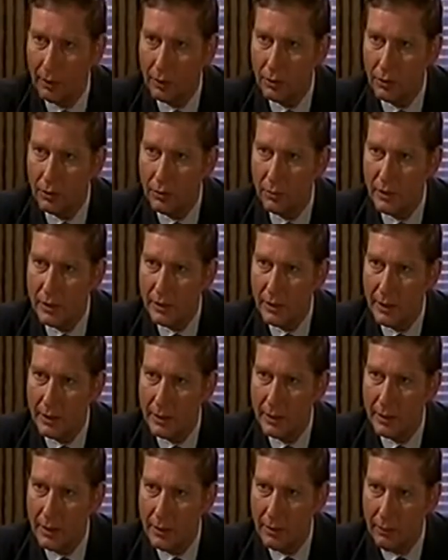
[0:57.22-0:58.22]
you must
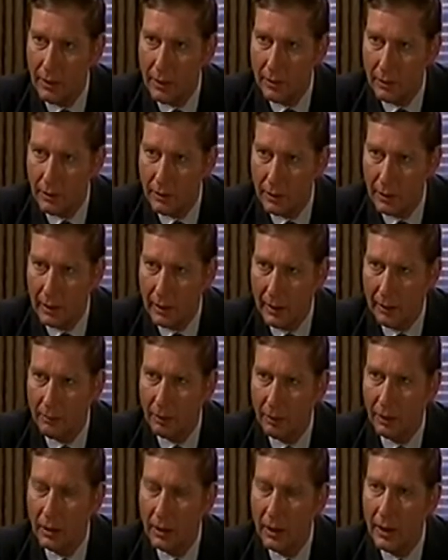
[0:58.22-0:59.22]
then dip into the
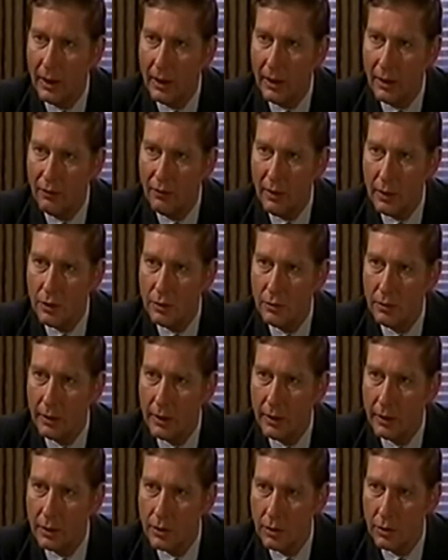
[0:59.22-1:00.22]
capital,
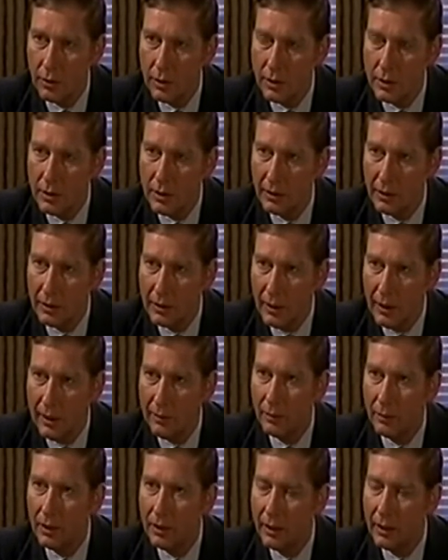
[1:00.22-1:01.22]
eventually exhausting the
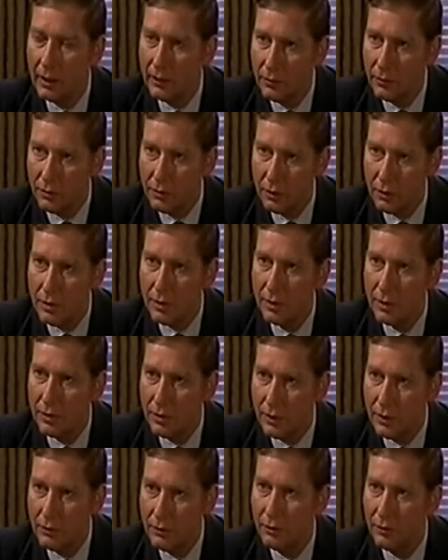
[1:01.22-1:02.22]
capital and, of course,
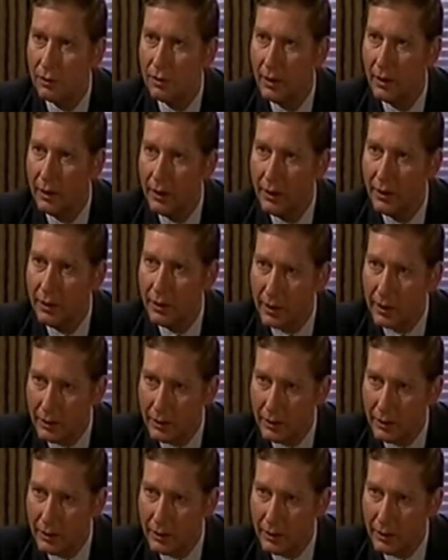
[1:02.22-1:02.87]
therefore, the